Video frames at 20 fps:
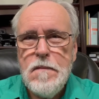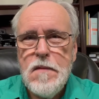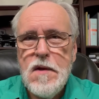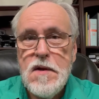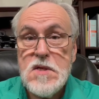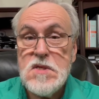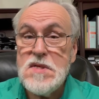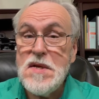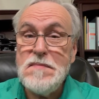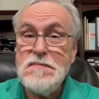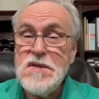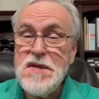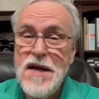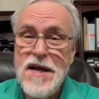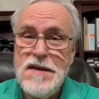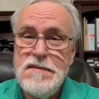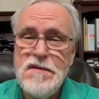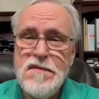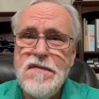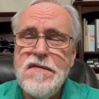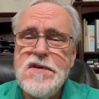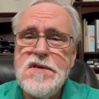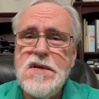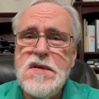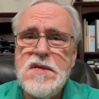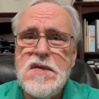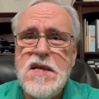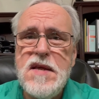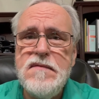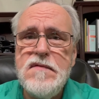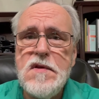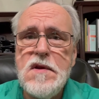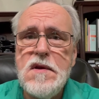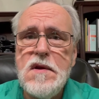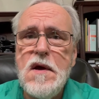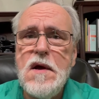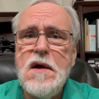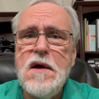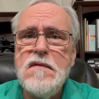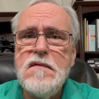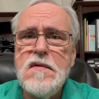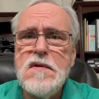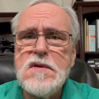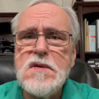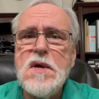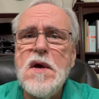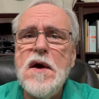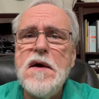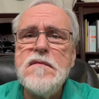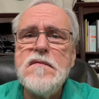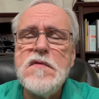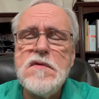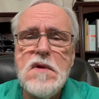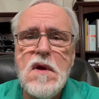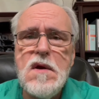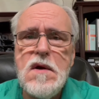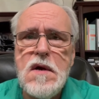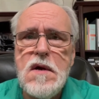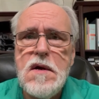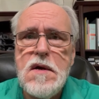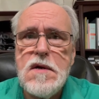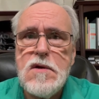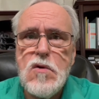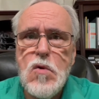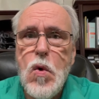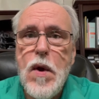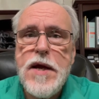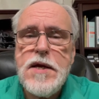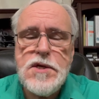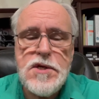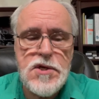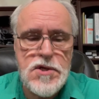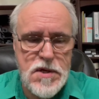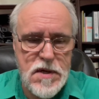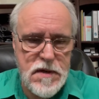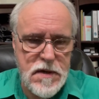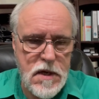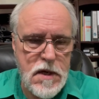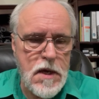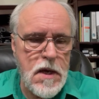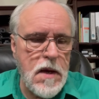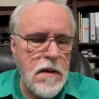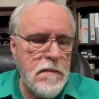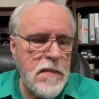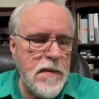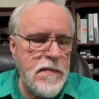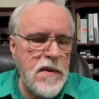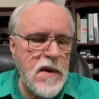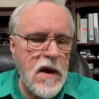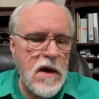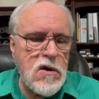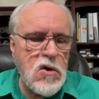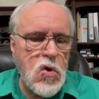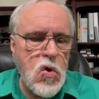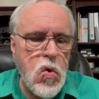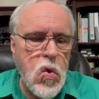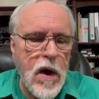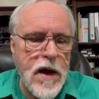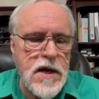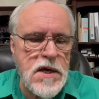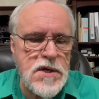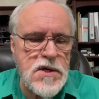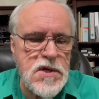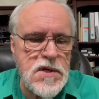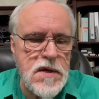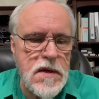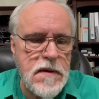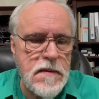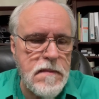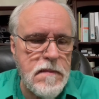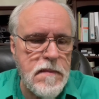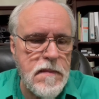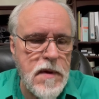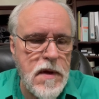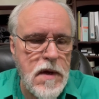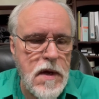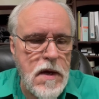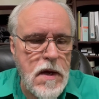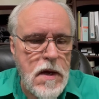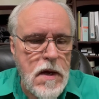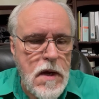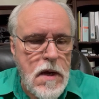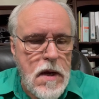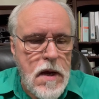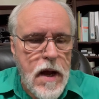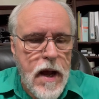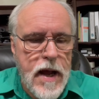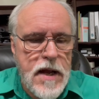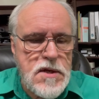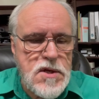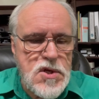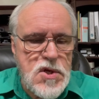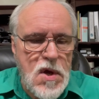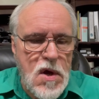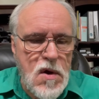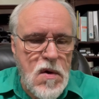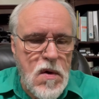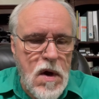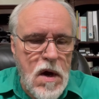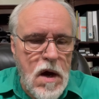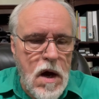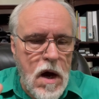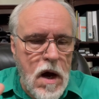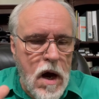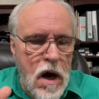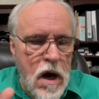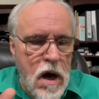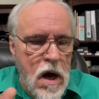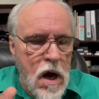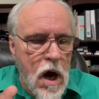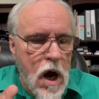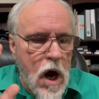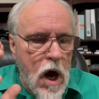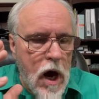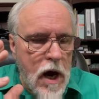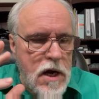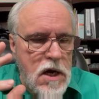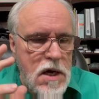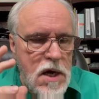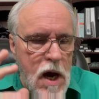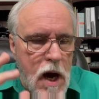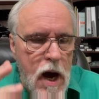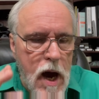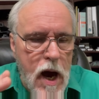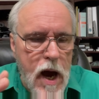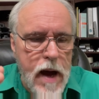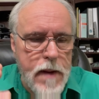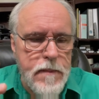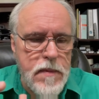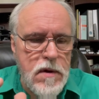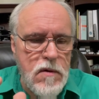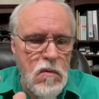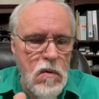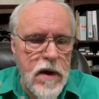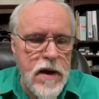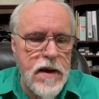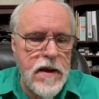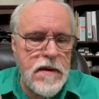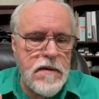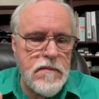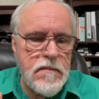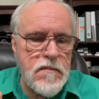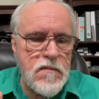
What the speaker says: Sometimes for just even an honest question, maybe a question. And so a common way